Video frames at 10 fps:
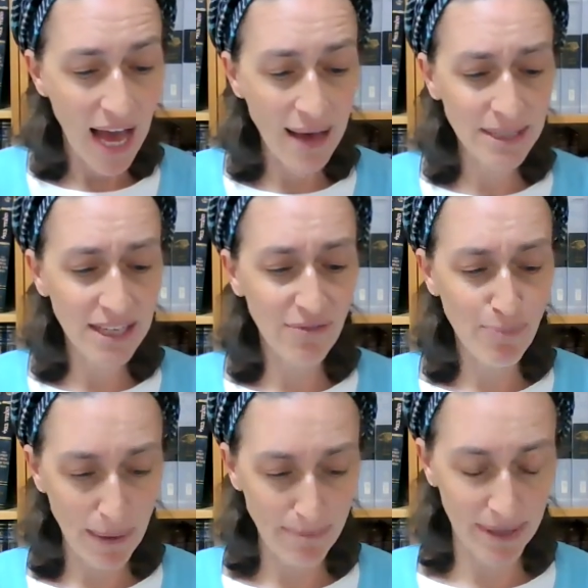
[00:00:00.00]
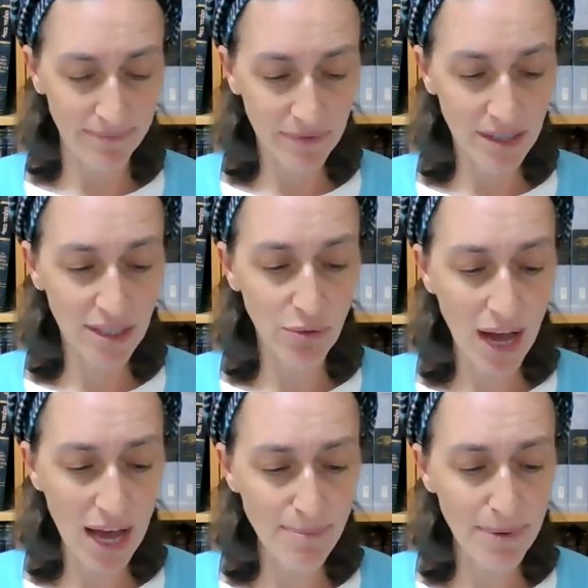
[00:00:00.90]
Amarav Papa. So
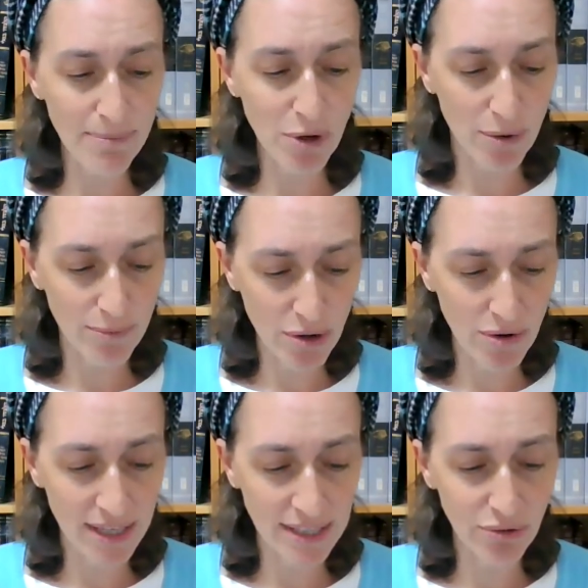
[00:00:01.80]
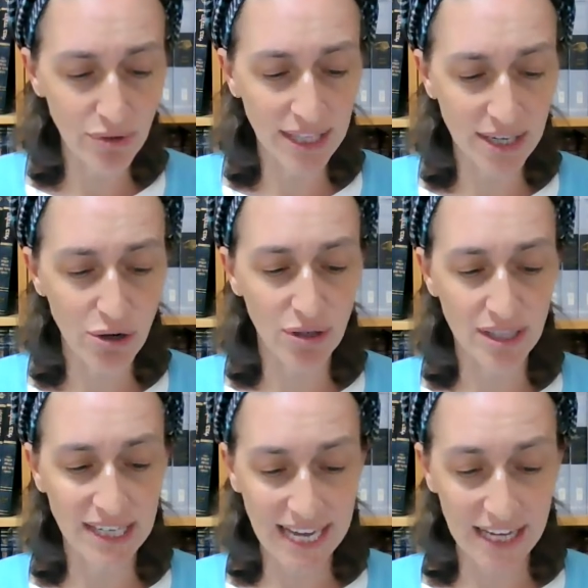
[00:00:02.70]
Am Bimkomo Asur Likot
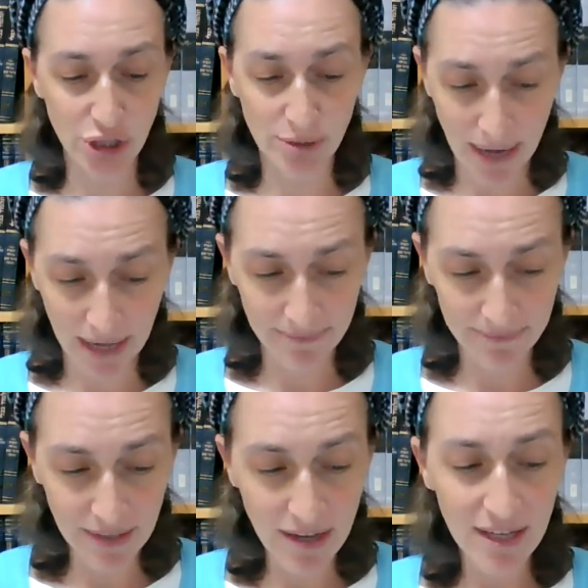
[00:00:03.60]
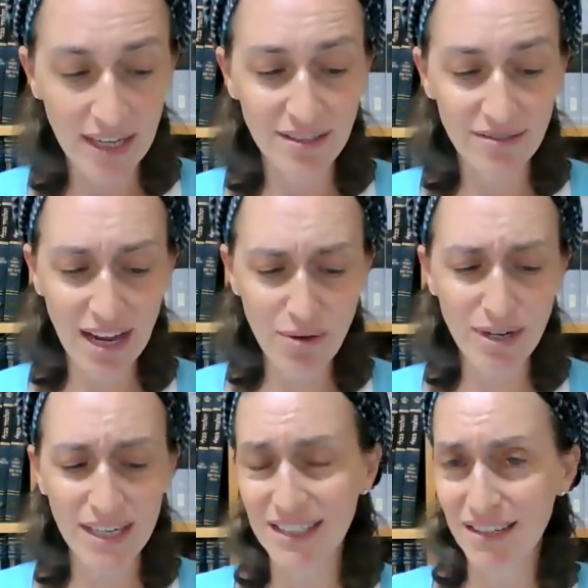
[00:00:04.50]
Chiyat Shema. So now
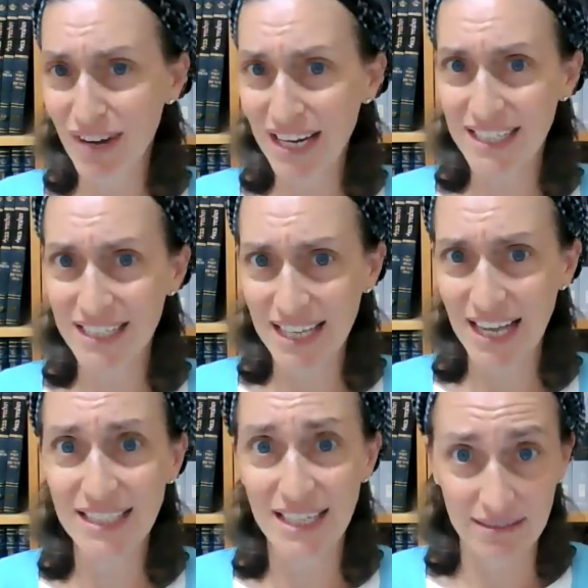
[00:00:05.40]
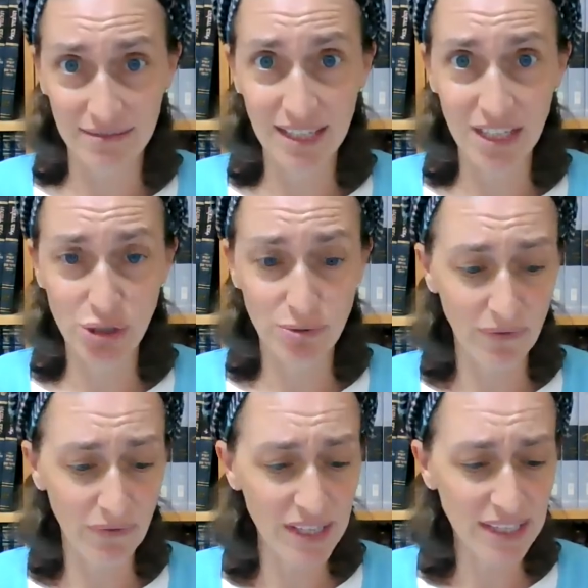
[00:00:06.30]
we're already discussing issue
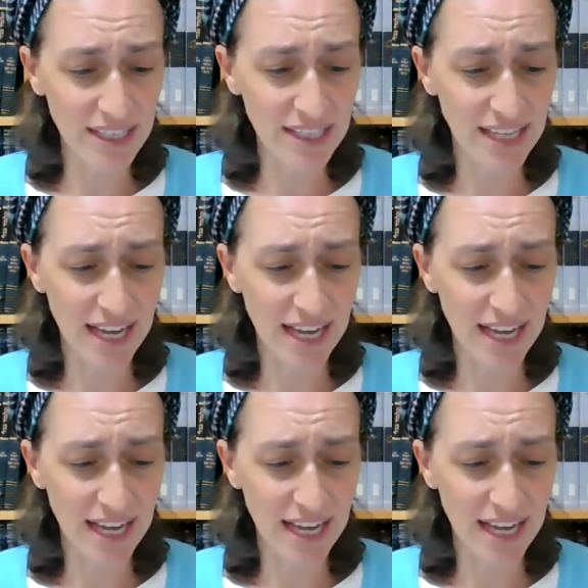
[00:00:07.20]
of feces,